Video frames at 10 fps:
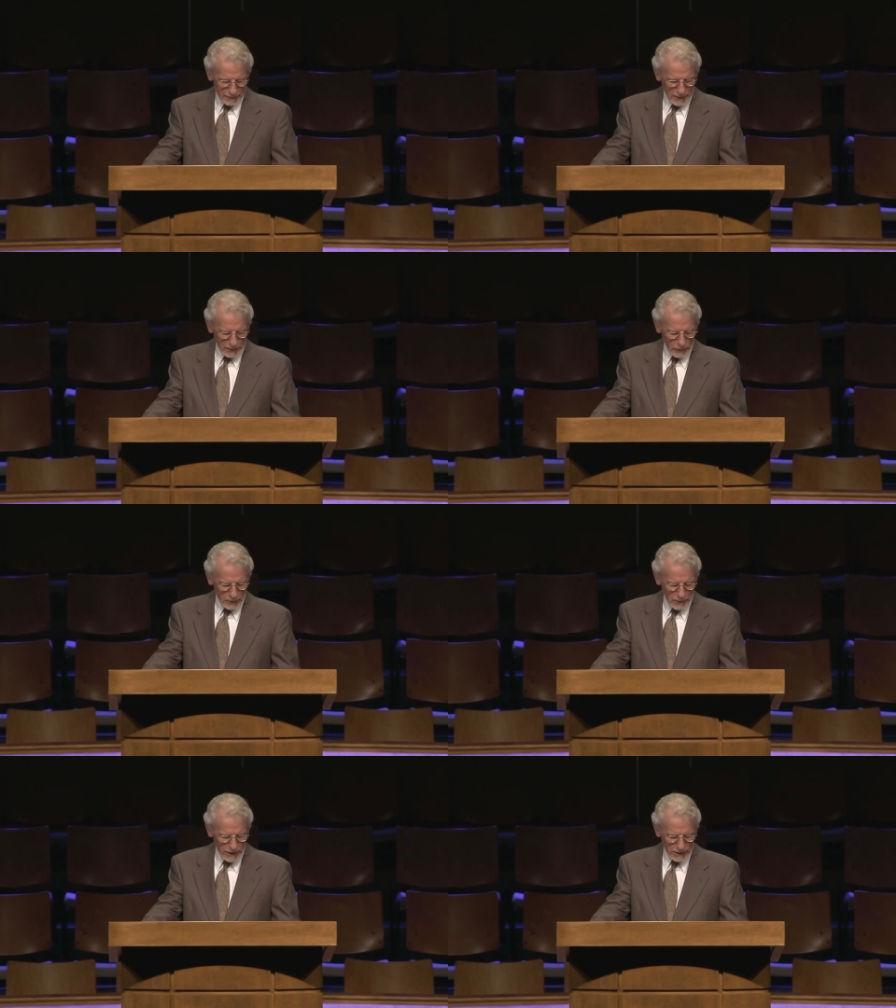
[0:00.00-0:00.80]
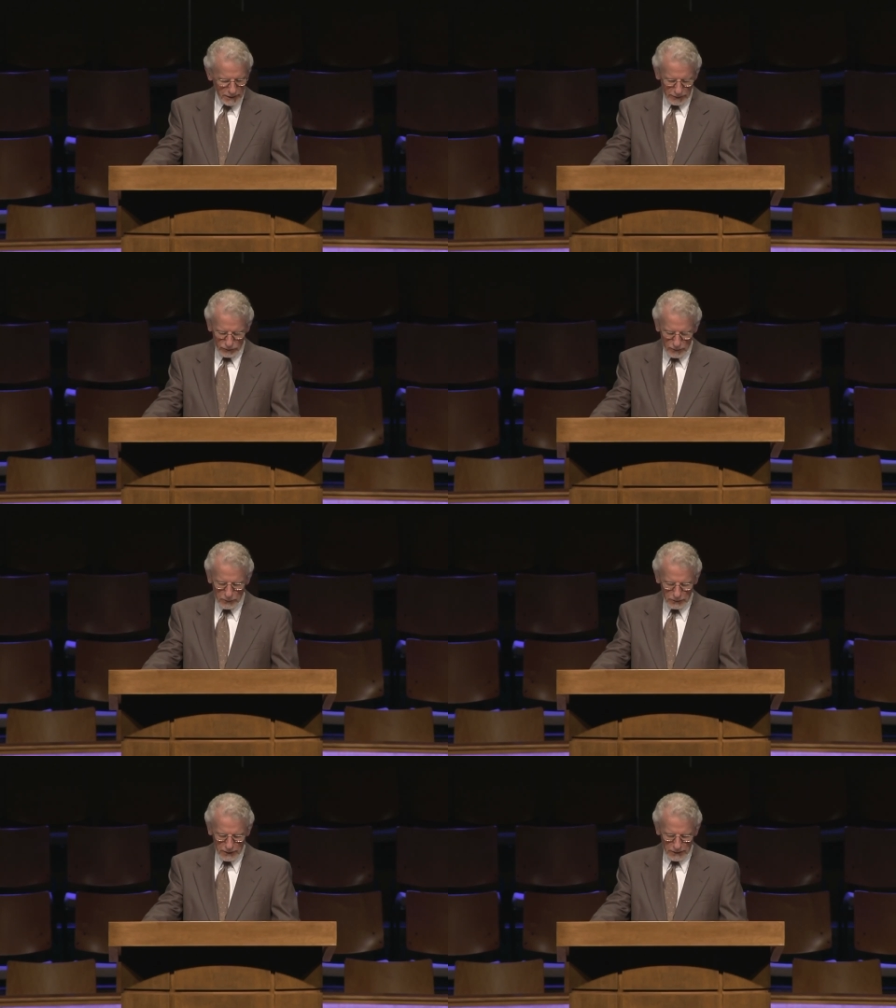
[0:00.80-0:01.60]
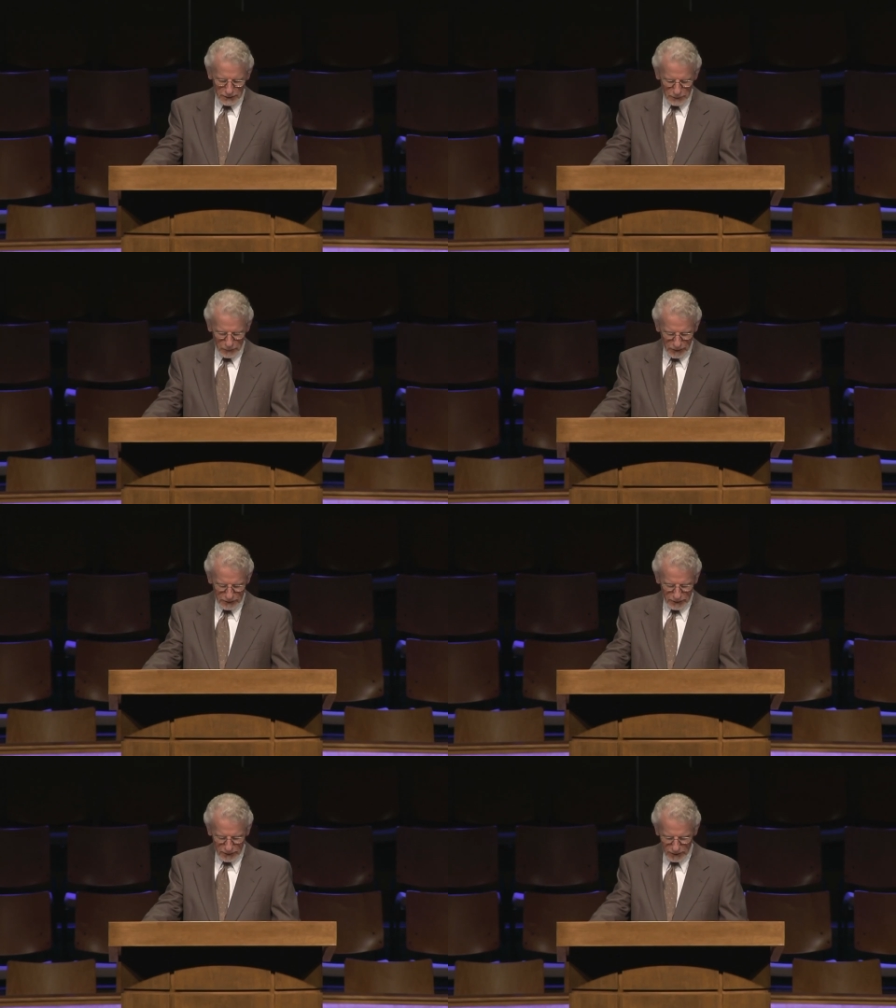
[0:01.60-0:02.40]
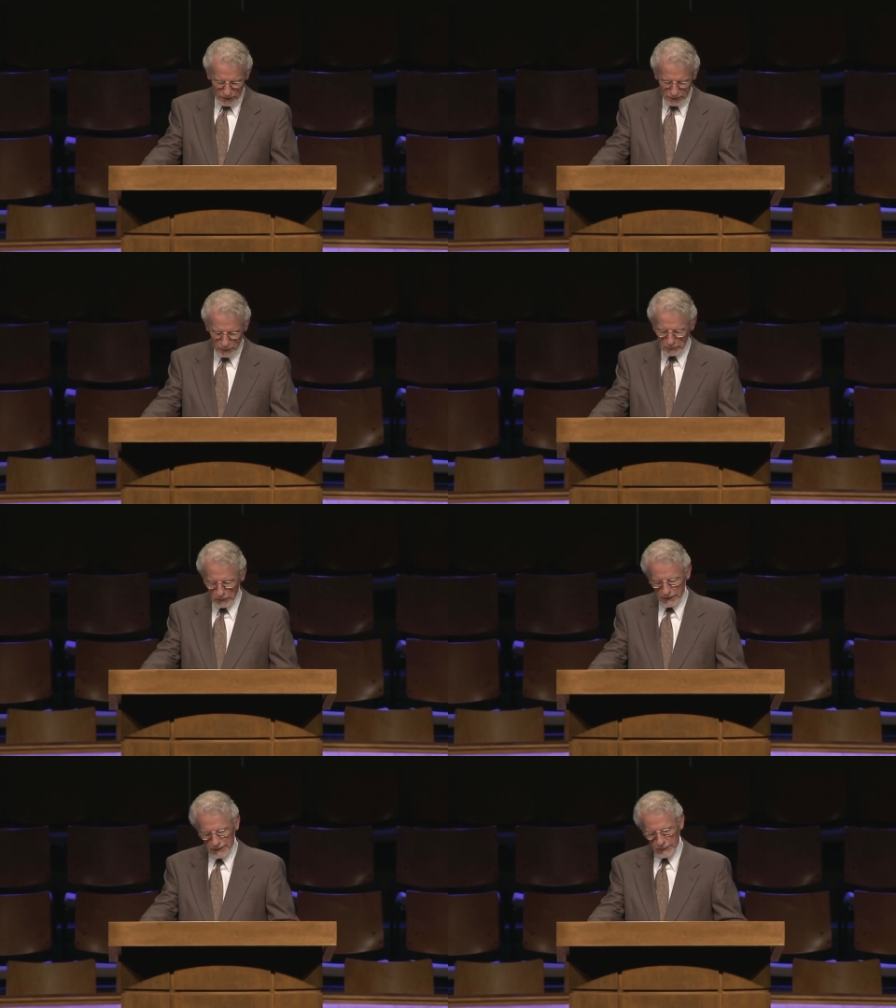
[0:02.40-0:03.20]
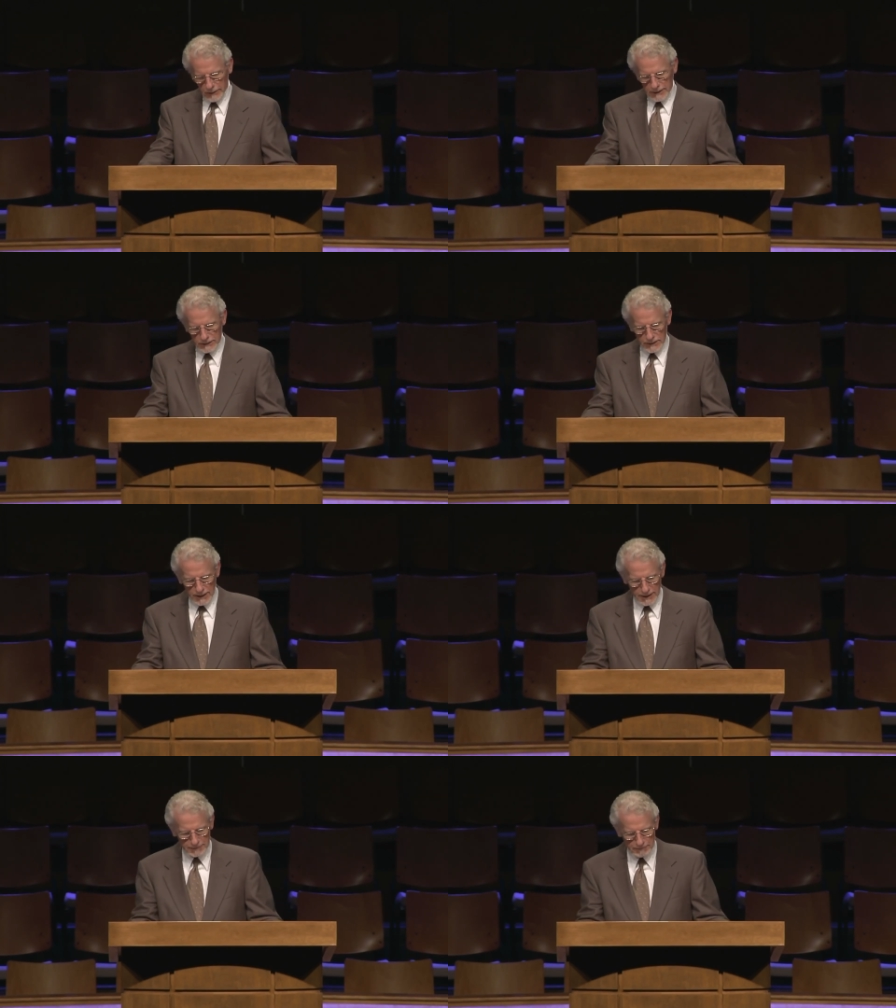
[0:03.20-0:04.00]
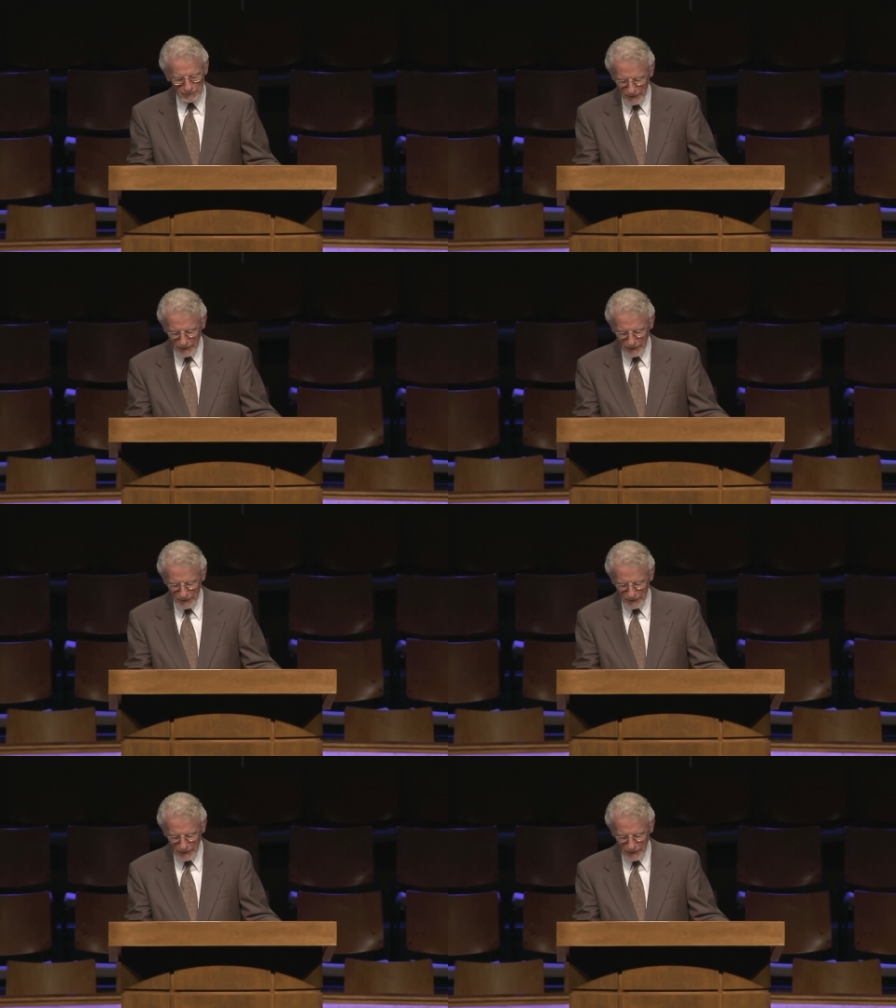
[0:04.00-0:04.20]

May we be a testimony that is pleasing to you. We pray in Christ's name.